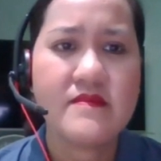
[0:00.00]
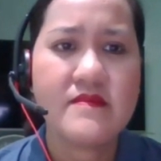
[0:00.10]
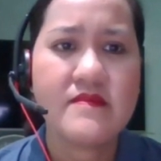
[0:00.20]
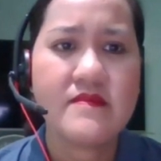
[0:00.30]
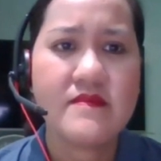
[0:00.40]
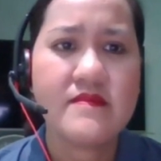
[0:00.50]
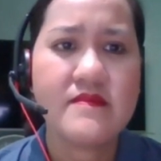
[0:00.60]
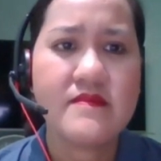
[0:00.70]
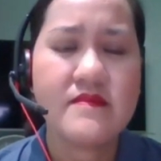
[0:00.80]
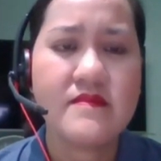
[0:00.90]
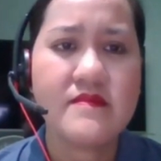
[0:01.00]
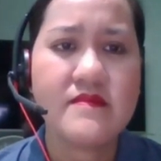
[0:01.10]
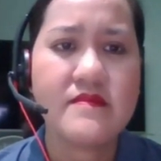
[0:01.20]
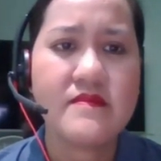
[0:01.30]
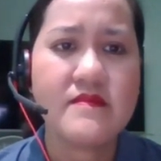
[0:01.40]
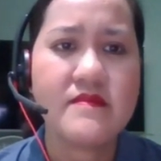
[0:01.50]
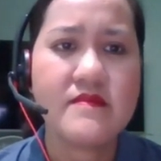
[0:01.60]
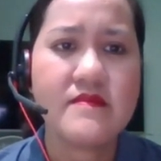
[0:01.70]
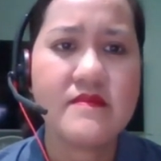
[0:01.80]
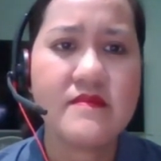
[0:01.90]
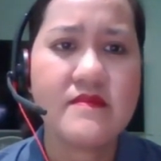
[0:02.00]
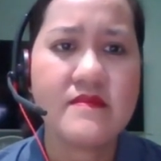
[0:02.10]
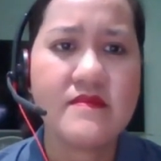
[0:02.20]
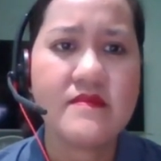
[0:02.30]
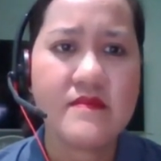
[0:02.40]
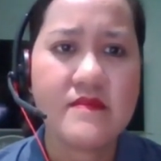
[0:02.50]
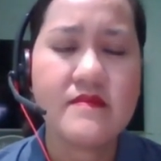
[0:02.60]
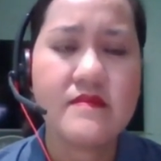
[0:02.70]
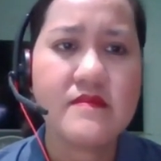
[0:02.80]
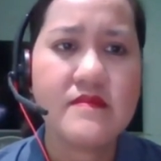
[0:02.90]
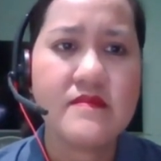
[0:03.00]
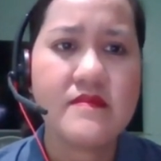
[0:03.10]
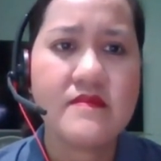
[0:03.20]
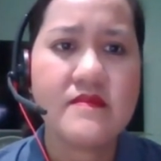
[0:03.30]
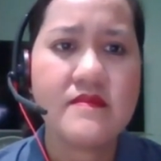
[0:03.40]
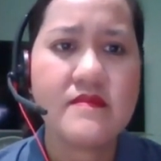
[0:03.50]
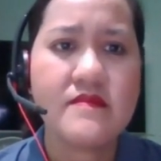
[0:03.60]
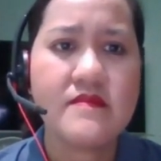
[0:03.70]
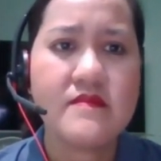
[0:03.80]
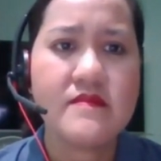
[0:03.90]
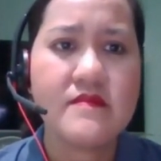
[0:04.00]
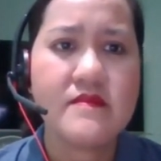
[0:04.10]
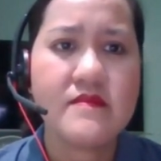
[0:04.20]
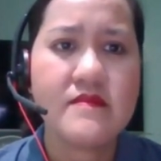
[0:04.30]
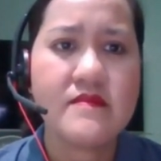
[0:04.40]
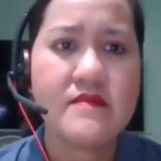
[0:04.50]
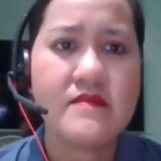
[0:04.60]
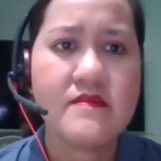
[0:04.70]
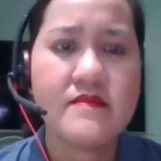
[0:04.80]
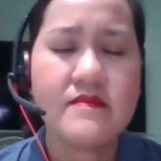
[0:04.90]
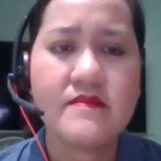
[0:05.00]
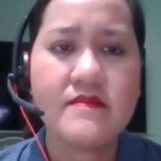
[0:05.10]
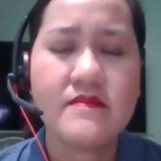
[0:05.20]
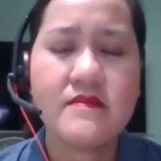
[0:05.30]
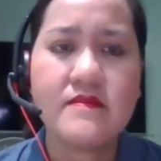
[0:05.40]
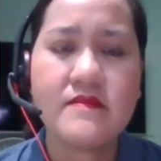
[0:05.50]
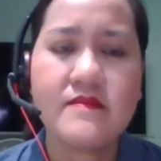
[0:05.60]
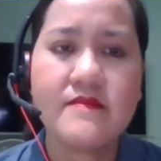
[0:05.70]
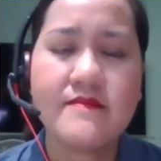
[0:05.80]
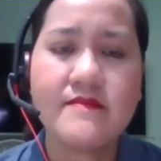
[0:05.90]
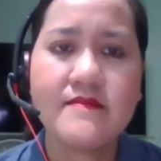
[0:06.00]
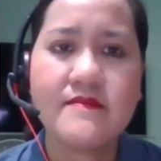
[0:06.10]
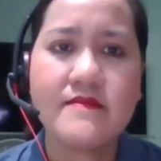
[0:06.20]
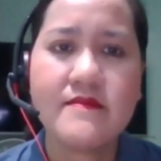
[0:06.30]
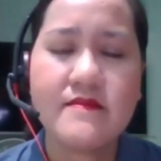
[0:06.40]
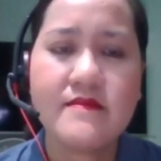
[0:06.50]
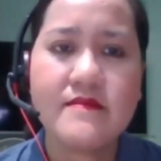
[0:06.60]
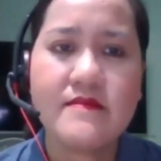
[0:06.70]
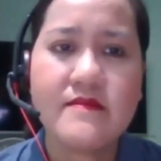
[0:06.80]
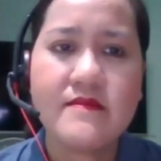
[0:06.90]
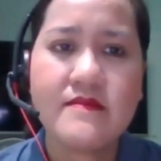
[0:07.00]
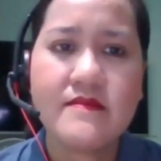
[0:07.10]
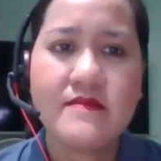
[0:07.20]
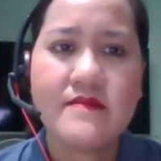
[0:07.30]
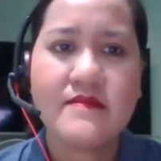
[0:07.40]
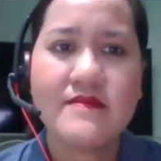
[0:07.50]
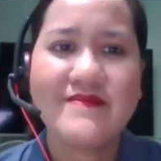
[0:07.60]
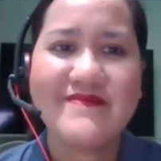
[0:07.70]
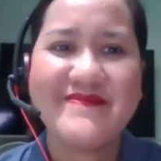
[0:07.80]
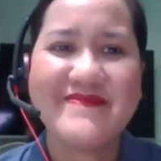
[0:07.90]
[no speech]